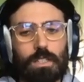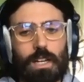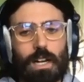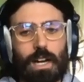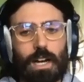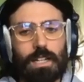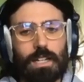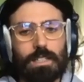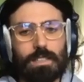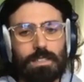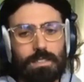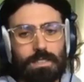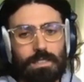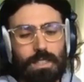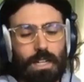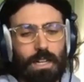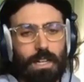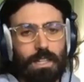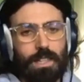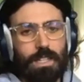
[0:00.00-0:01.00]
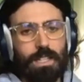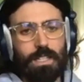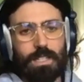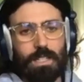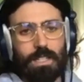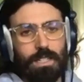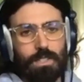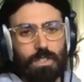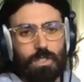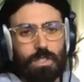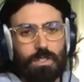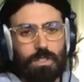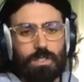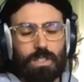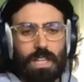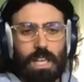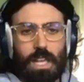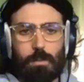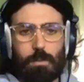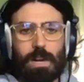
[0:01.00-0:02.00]
I I think it
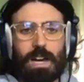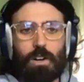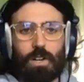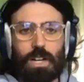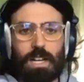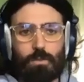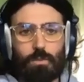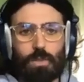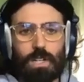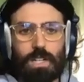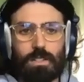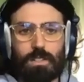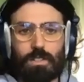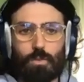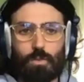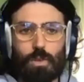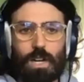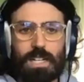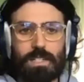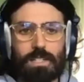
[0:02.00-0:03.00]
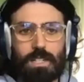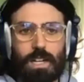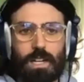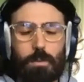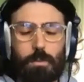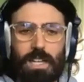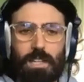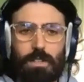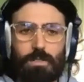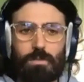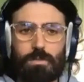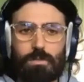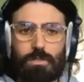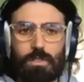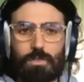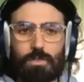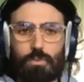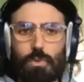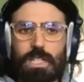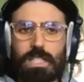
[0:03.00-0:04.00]
just came out at re the right time, and
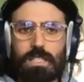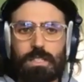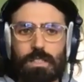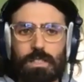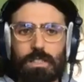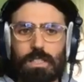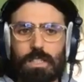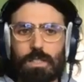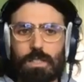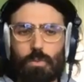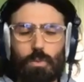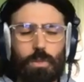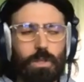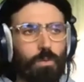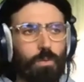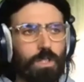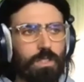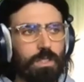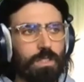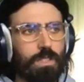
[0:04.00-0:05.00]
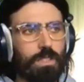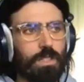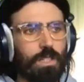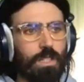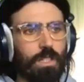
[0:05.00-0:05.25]
just recently, when was it?